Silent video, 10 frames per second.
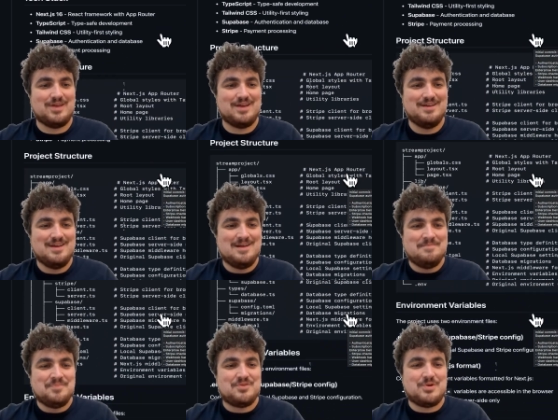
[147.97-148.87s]
wrong there.
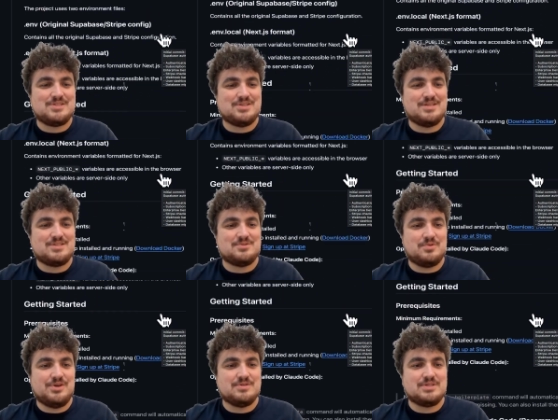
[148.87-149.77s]
The reason is,
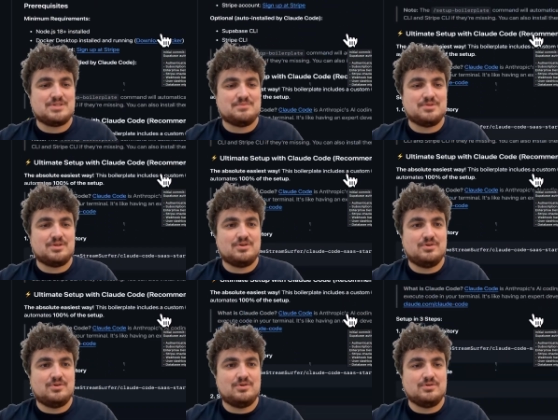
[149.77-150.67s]
is we're using something
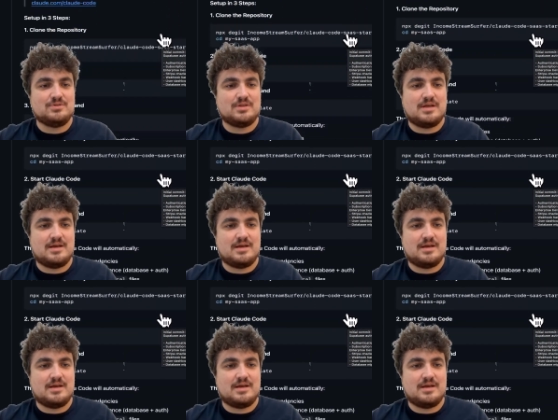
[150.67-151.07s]
called